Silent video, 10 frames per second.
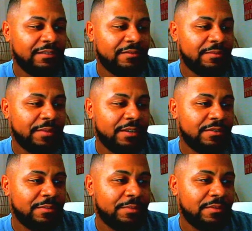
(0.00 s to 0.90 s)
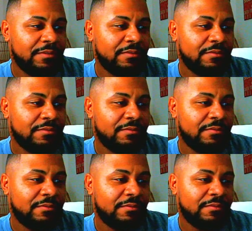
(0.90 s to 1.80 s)
Am I tripping?
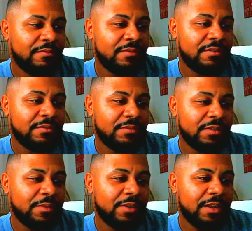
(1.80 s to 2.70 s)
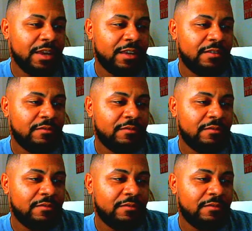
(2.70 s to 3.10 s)
What's up with Lockett?